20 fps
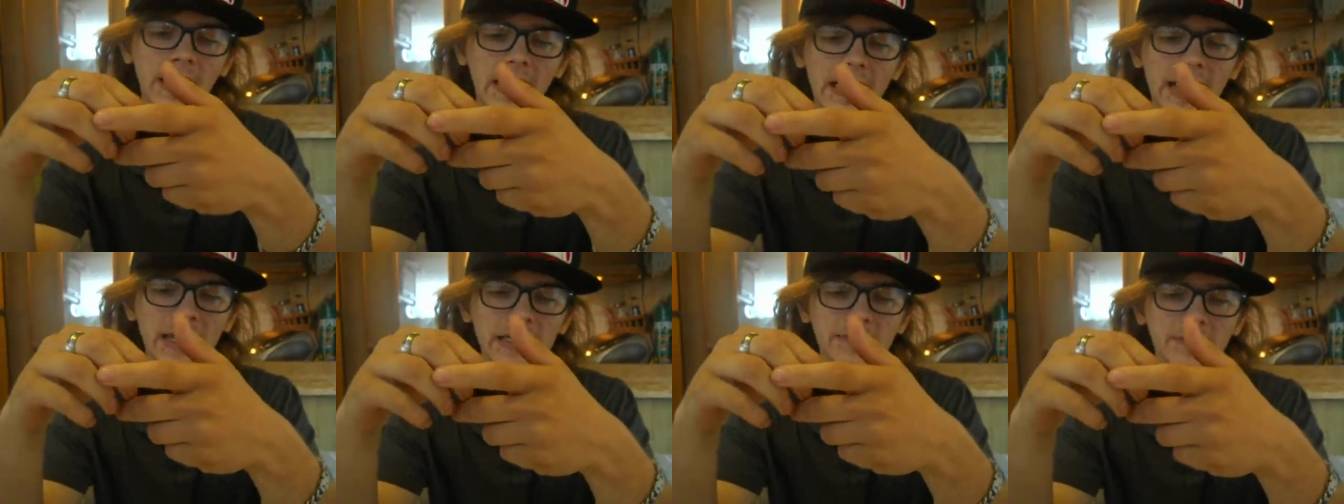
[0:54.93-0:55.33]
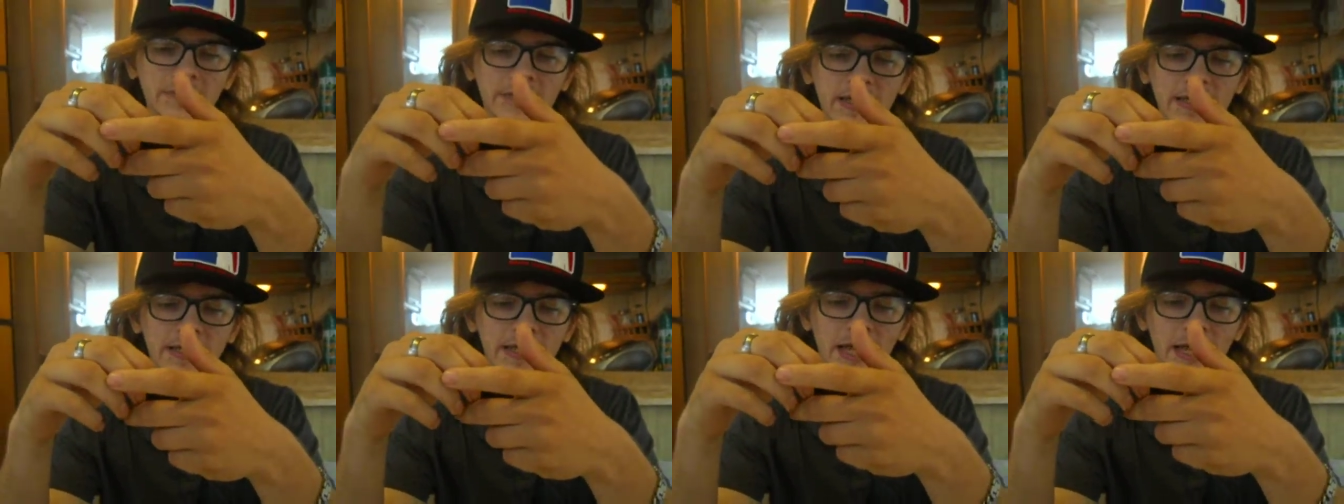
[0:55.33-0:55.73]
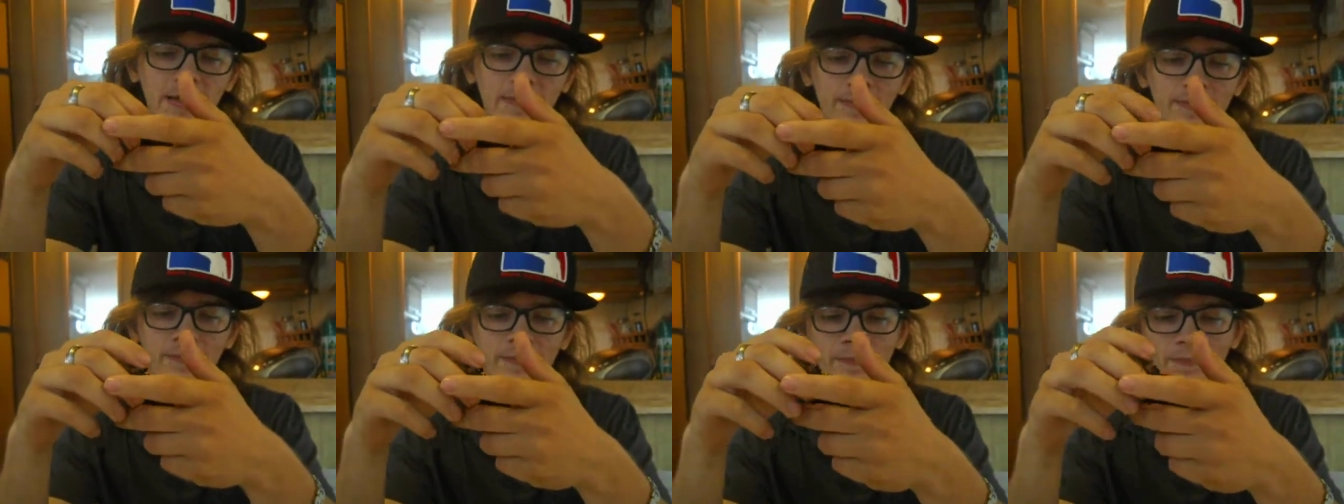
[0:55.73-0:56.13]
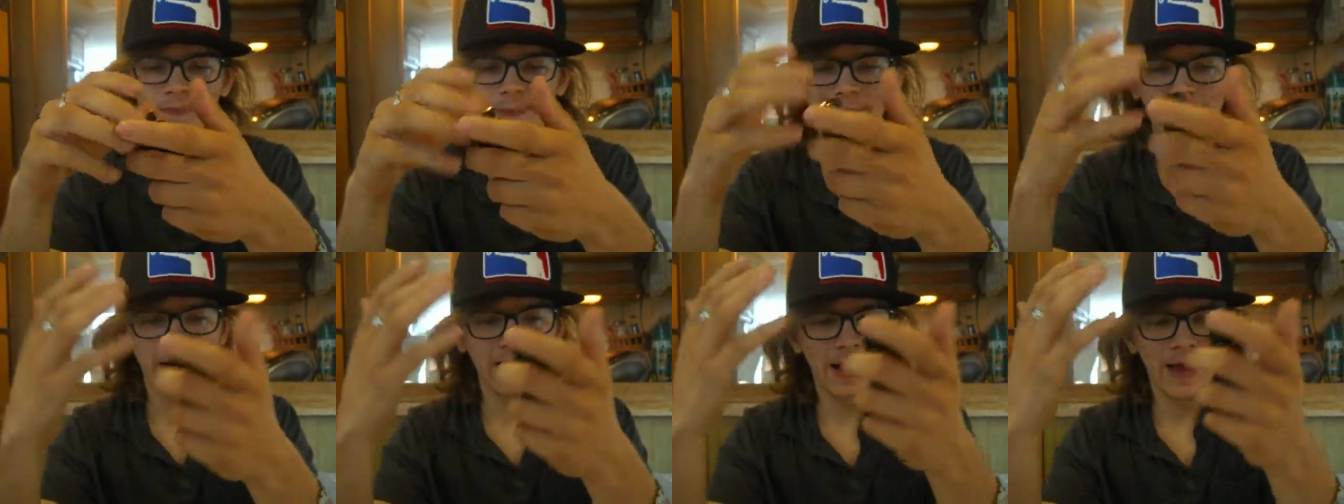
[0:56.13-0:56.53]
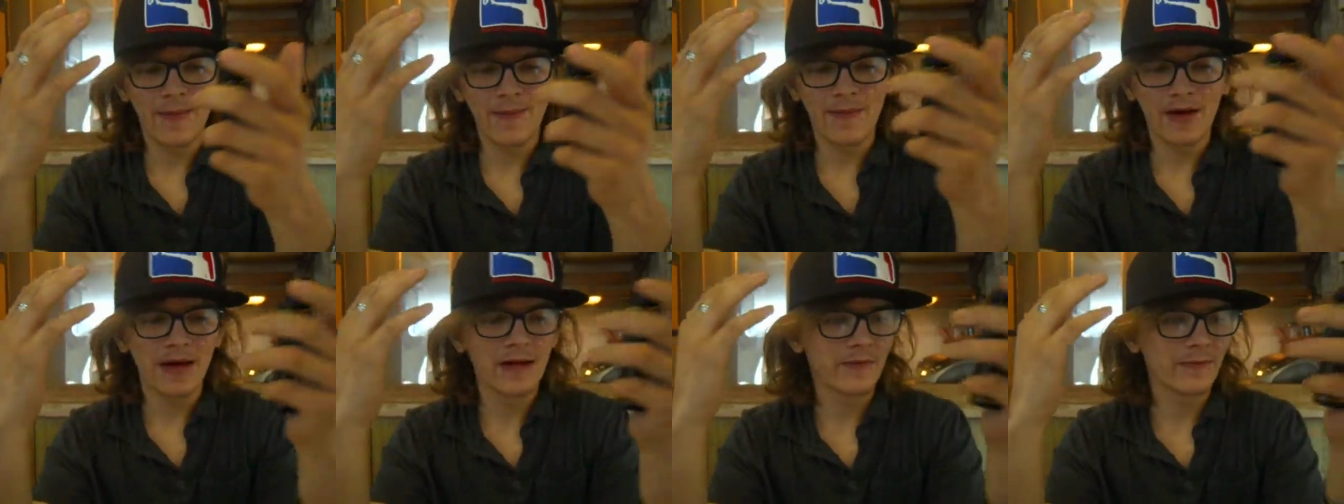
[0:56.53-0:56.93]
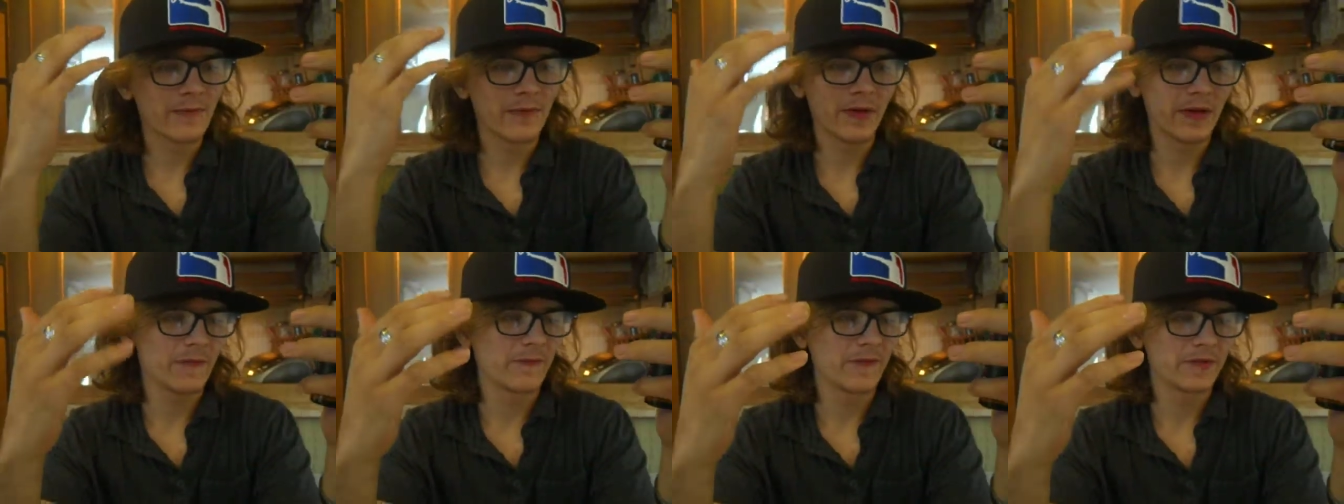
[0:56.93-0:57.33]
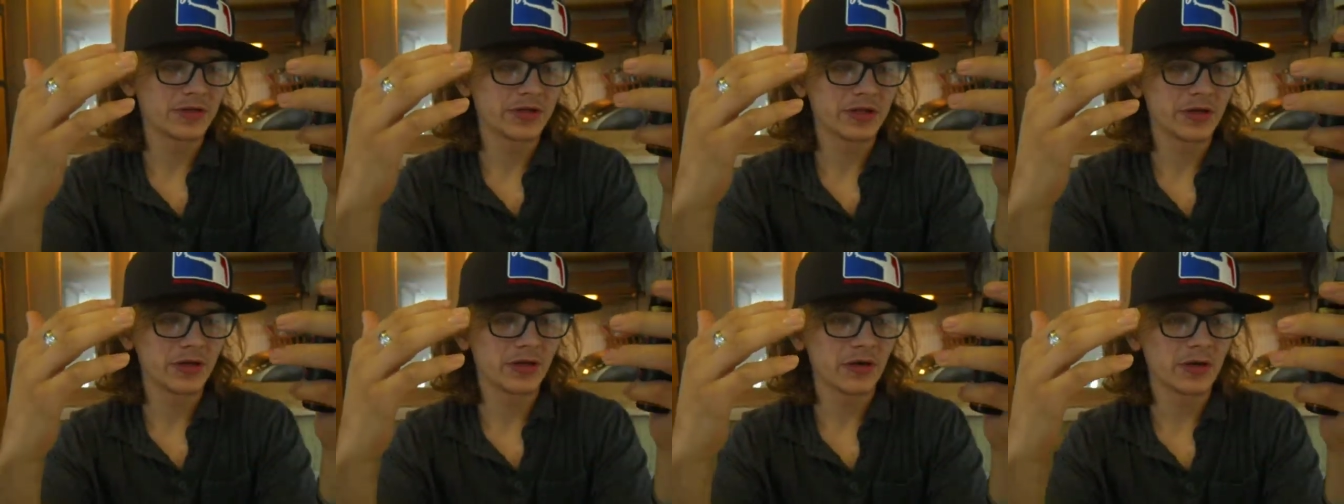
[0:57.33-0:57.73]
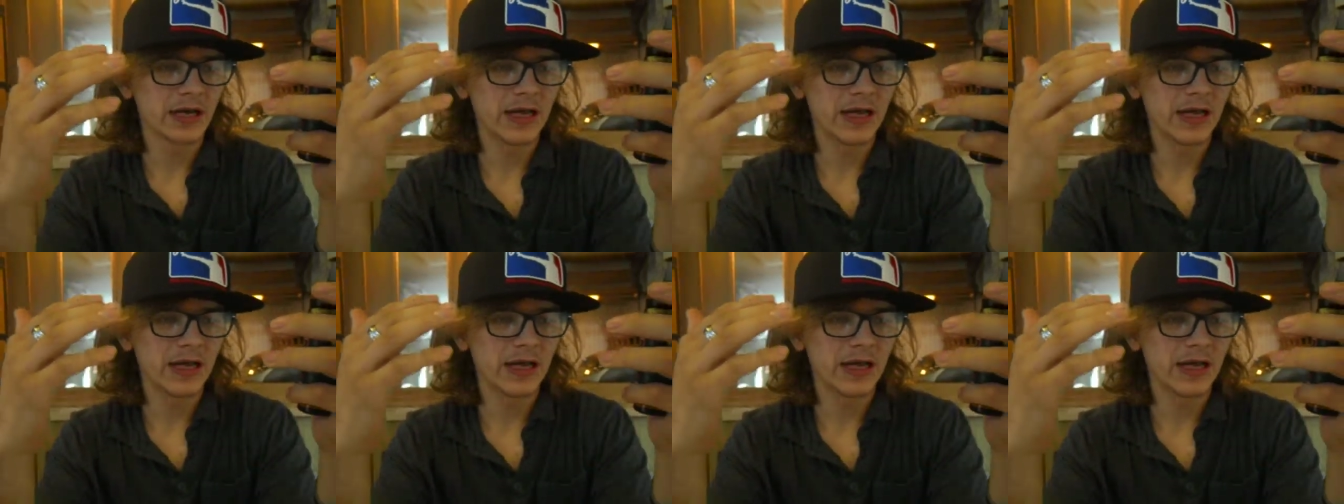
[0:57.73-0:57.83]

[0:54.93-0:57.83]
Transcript: it kind of smells like that, but I'm not really for sure.